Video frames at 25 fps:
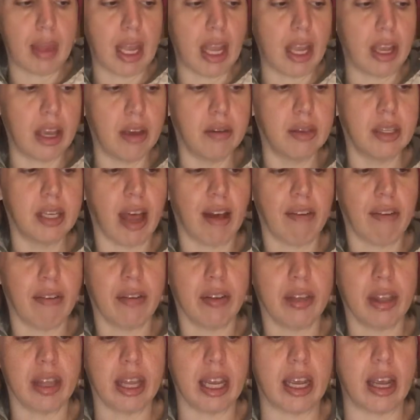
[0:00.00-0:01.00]
You
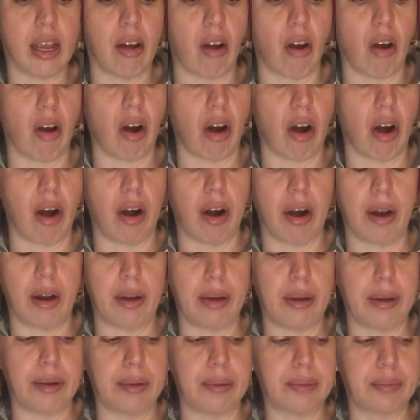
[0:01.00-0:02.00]
definitely are,
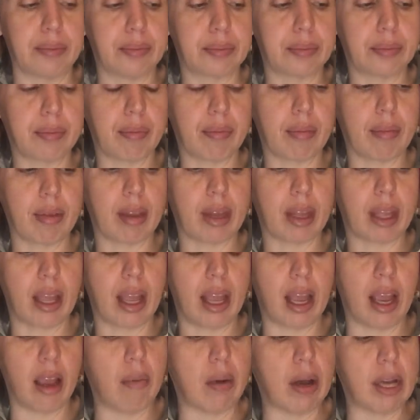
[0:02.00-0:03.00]
um,
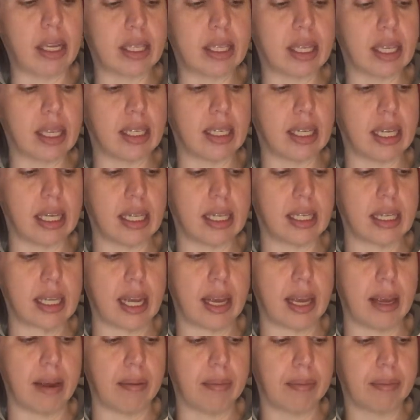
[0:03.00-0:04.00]
it wasn't
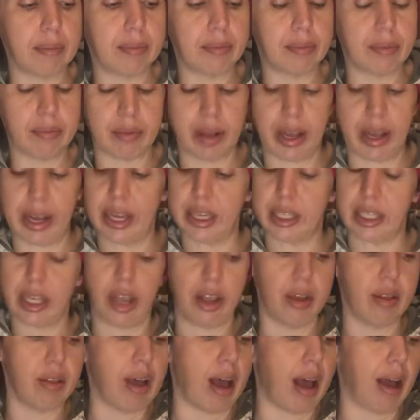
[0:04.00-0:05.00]
easy. I could tell
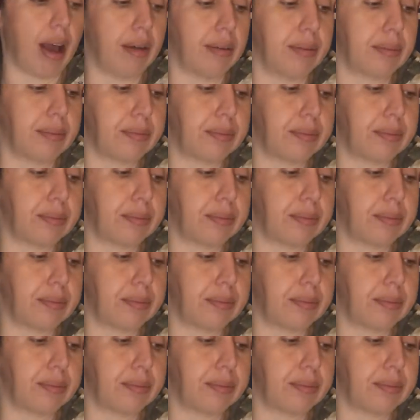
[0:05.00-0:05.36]
you that.